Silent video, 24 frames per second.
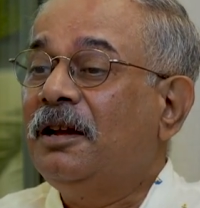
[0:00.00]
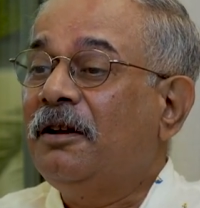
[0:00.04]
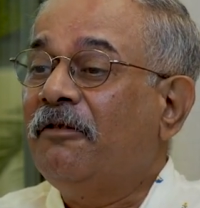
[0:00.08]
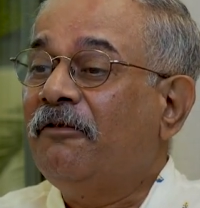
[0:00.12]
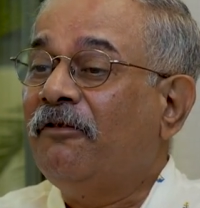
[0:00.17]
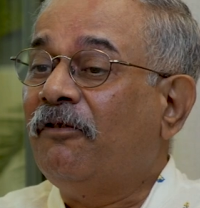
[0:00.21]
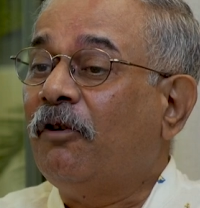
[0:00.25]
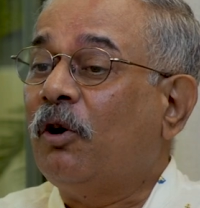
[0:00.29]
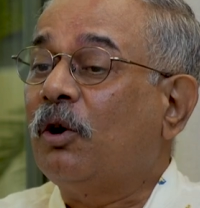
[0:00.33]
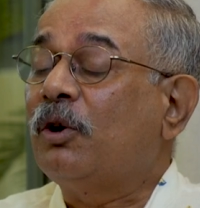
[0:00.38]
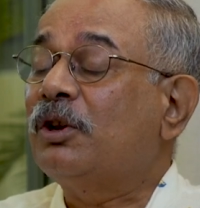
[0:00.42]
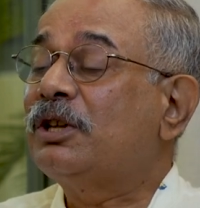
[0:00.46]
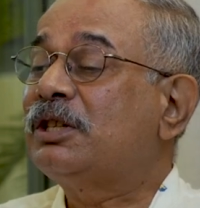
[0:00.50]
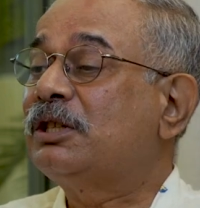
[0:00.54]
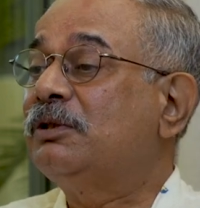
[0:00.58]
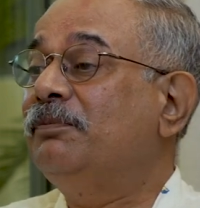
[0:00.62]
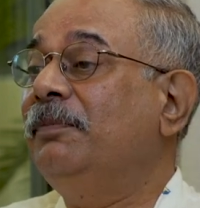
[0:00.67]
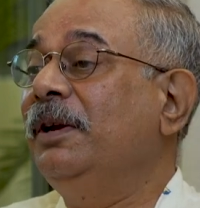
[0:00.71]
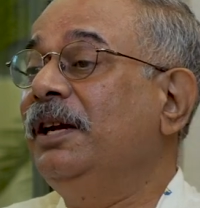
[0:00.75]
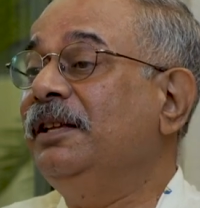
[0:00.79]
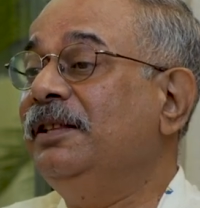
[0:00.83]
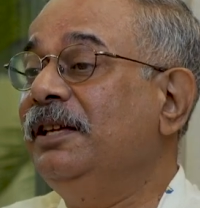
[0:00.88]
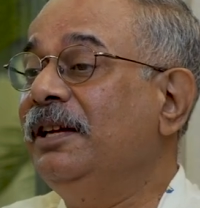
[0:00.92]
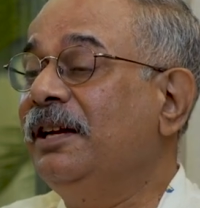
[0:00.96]
forest
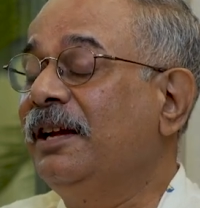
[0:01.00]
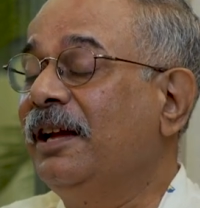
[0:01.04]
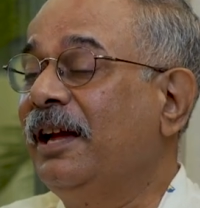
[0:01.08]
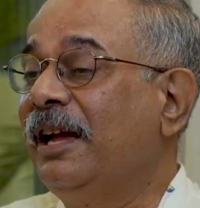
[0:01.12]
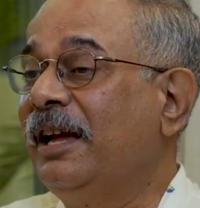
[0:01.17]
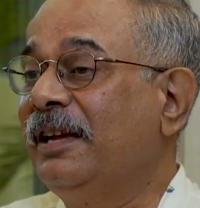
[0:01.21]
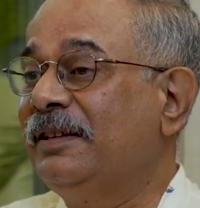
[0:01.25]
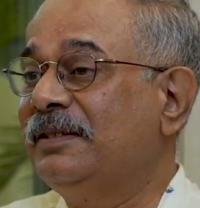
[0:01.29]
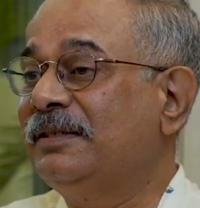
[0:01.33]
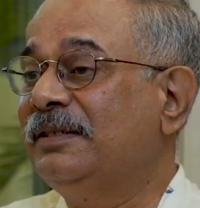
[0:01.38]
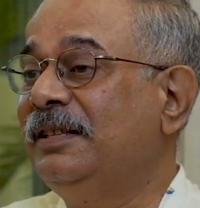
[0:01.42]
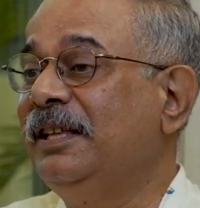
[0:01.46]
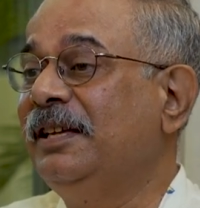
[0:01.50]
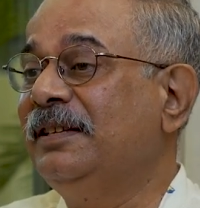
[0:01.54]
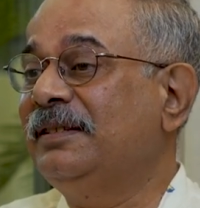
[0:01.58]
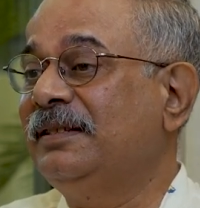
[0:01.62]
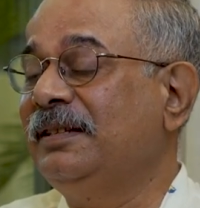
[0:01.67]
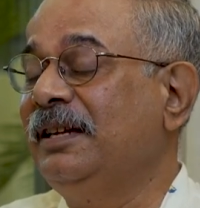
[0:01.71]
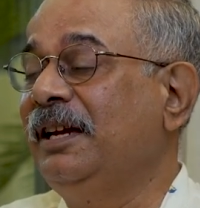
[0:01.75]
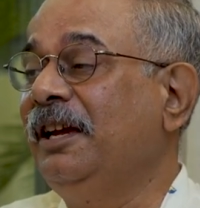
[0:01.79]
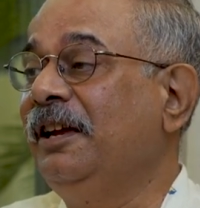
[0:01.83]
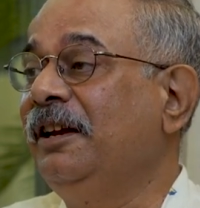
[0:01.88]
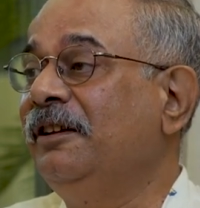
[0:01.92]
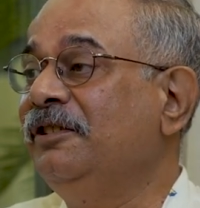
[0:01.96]
bathing, as they
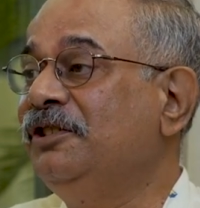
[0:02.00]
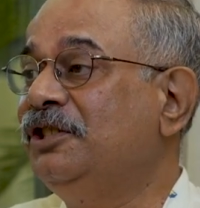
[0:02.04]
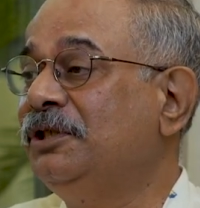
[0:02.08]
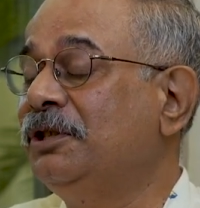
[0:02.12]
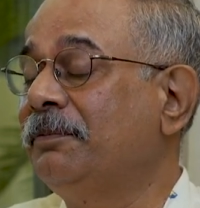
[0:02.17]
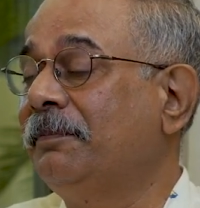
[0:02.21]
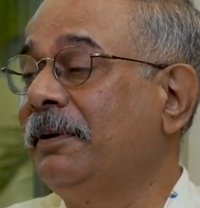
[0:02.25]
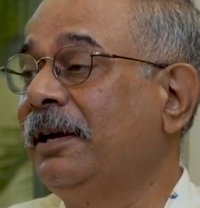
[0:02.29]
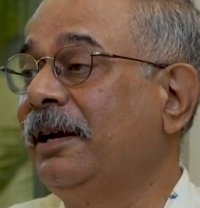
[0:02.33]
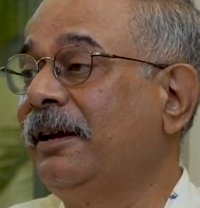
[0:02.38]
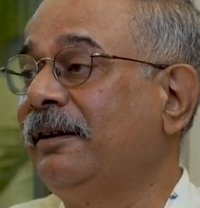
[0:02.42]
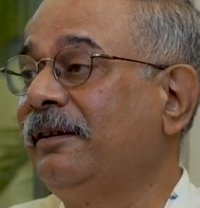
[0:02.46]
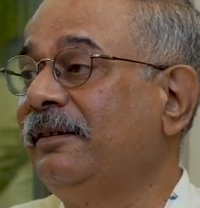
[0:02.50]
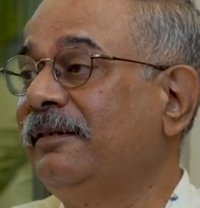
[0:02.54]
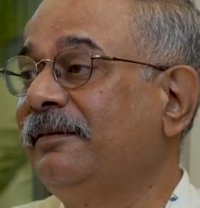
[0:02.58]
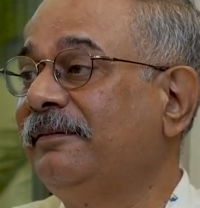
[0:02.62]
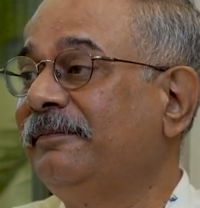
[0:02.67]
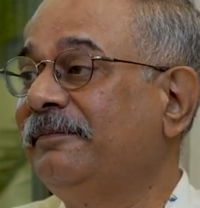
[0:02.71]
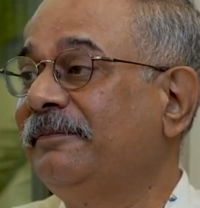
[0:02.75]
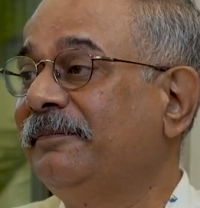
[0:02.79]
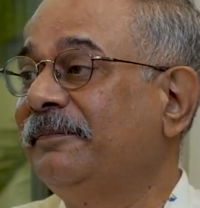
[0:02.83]
say in Japan.